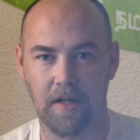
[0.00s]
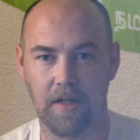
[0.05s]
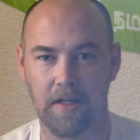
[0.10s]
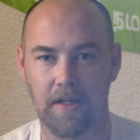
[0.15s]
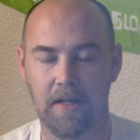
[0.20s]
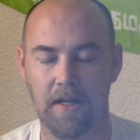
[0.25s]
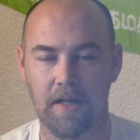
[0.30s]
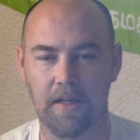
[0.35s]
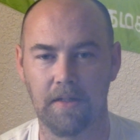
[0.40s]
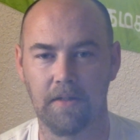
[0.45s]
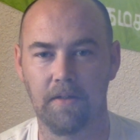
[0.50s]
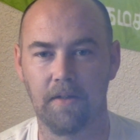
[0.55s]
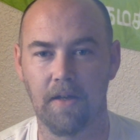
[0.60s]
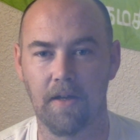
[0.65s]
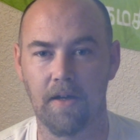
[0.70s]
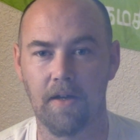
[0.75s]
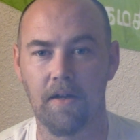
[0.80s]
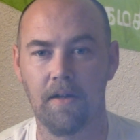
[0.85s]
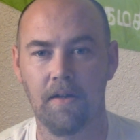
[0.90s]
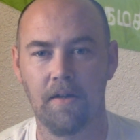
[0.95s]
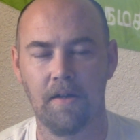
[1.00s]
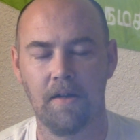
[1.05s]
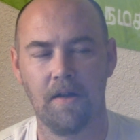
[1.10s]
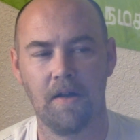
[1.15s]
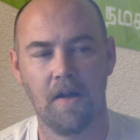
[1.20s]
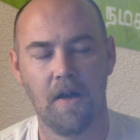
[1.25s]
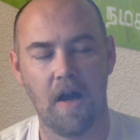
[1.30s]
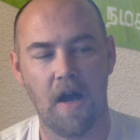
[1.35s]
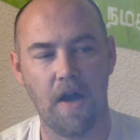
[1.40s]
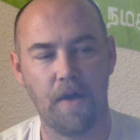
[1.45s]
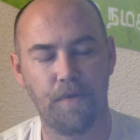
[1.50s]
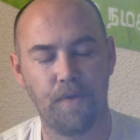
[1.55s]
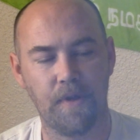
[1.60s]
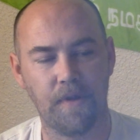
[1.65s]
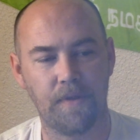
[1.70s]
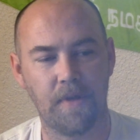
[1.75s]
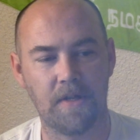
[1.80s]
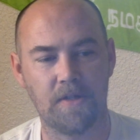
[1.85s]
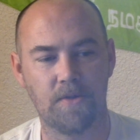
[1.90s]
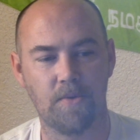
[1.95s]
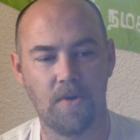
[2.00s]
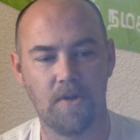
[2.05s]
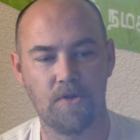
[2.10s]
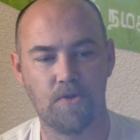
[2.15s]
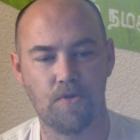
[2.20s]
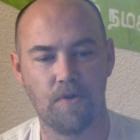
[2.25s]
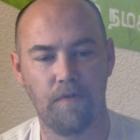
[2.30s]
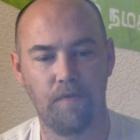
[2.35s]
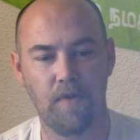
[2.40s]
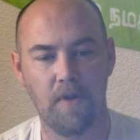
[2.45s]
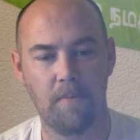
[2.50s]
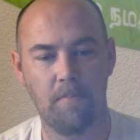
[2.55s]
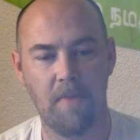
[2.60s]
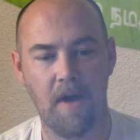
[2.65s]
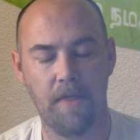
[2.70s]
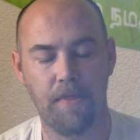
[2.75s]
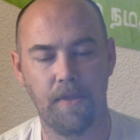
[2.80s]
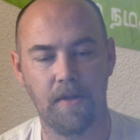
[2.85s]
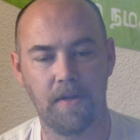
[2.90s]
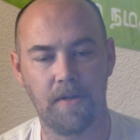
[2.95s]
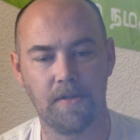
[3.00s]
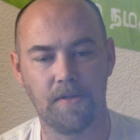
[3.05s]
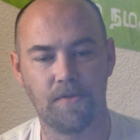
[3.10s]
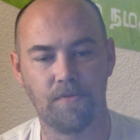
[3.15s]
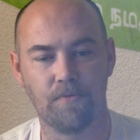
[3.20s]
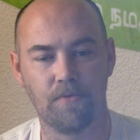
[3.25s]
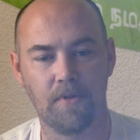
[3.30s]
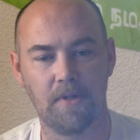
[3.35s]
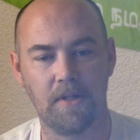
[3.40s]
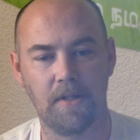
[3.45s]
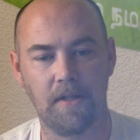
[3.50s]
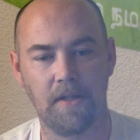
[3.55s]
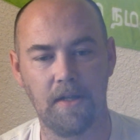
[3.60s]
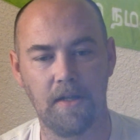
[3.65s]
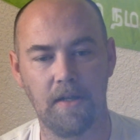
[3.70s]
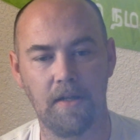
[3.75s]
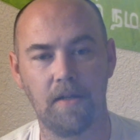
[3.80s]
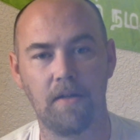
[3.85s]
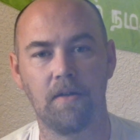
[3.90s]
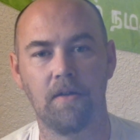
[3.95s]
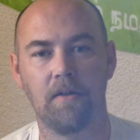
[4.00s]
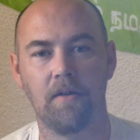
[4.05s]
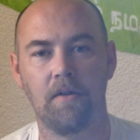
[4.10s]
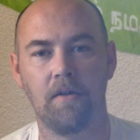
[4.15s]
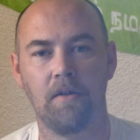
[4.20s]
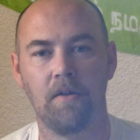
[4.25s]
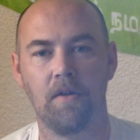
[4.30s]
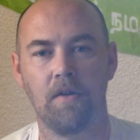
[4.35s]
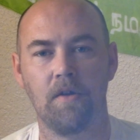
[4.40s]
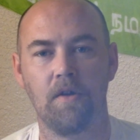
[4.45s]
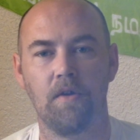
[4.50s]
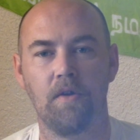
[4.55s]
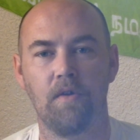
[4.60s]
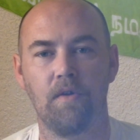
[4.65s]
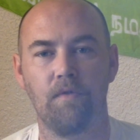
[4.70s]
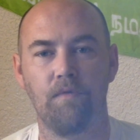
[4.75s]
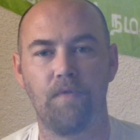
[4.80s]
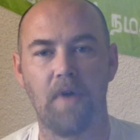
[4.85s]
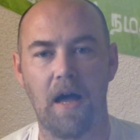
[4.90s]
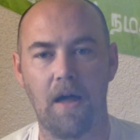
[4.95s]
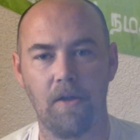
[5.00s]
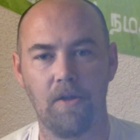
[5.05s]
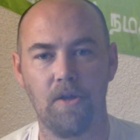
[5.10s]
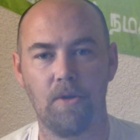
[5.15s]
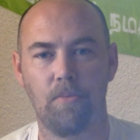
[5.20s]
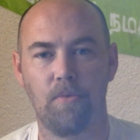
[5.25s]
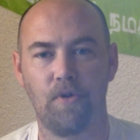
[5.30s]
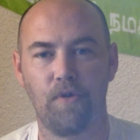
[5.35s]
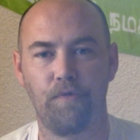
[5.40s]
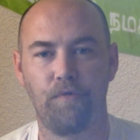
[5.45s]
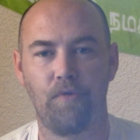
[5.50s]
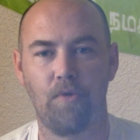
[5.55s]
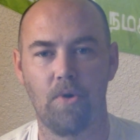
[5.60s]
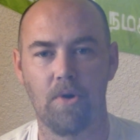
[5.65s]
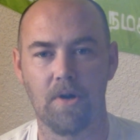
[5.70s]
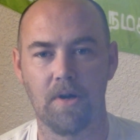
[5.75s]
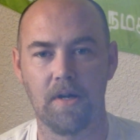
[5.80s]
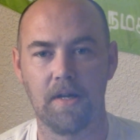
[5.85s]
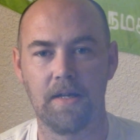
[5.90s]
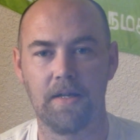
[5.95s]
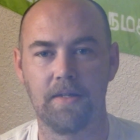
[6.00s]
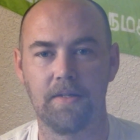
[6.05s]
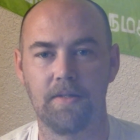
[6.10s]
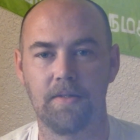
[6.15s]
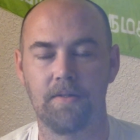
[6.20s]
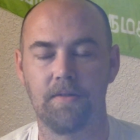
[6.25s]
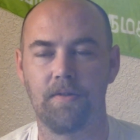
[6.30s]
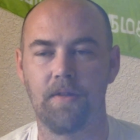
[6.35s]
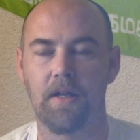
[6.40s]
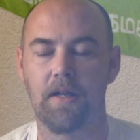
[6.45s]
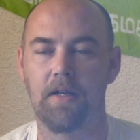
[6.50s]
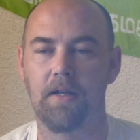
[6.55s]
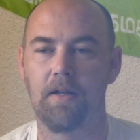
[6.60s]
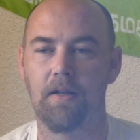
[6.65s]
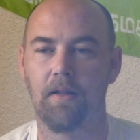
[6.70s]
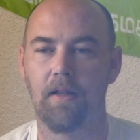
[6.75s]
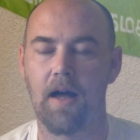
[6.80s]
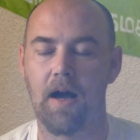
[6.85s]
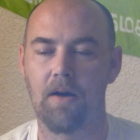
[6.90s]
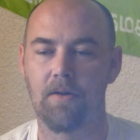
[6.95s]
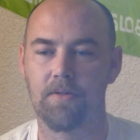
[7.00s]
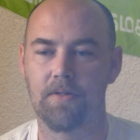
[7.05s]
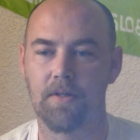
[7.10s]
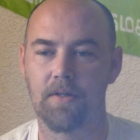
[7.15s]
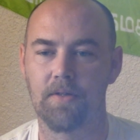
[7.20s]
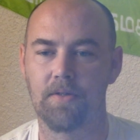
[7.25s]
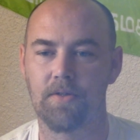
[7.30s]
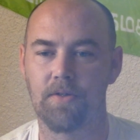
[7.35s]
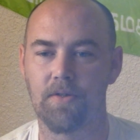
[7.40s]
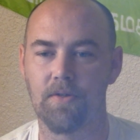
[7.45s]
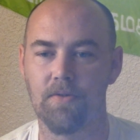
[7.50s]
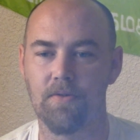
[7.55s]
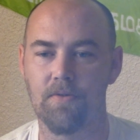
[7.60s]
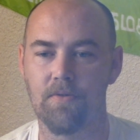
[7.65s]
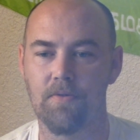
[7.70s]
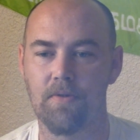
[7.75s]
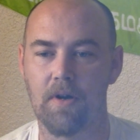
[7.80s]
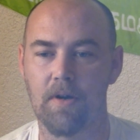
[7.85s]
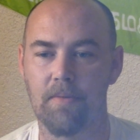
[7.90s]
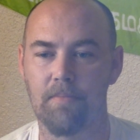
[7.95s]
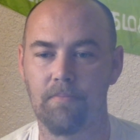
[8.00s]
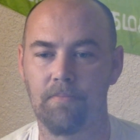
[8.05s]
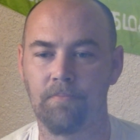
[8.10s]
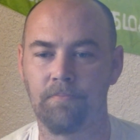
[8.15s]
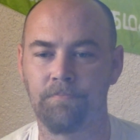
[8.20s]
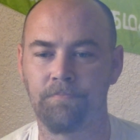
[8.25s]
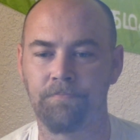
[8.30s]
and I think that's what Trivium method is really valuable for, is that it allows us to